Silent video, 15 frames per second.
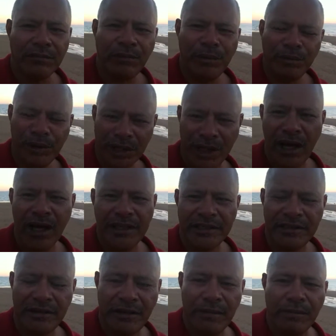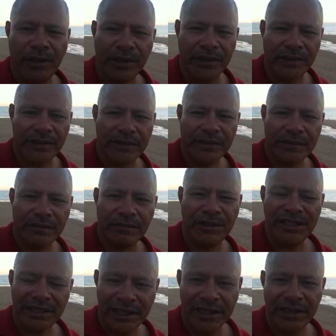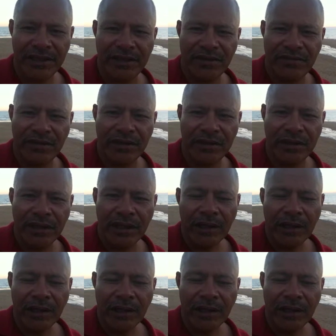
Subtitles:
When we're kind to our bodies, we take care of it.